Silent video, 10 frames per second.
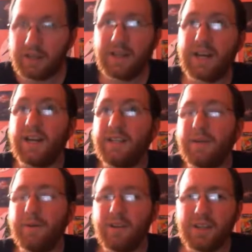Yeah, and the
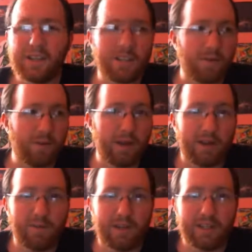ability Dusk Form
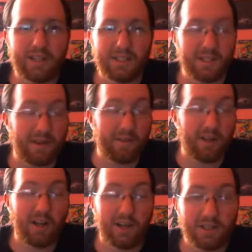Lycanroc gets is Tough
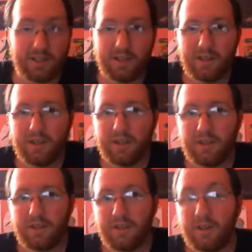Claws,
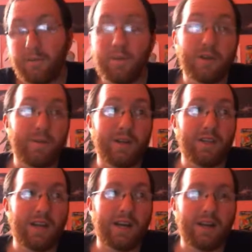pretty much
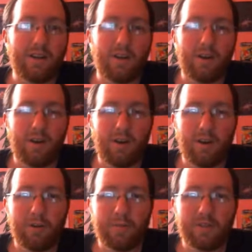meaning that
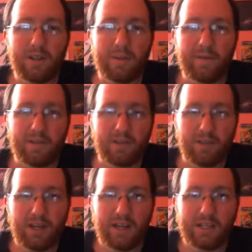all moves that make physical
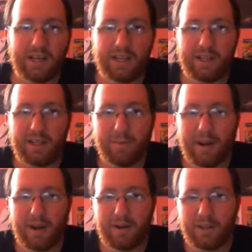contact get the
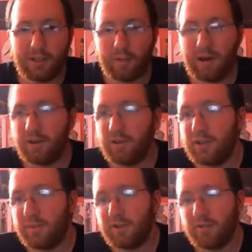power
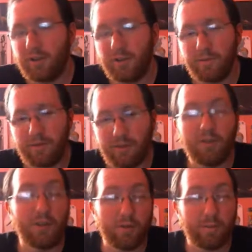increased by
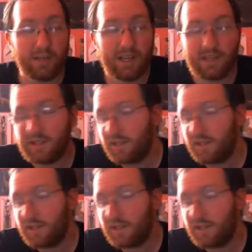33%.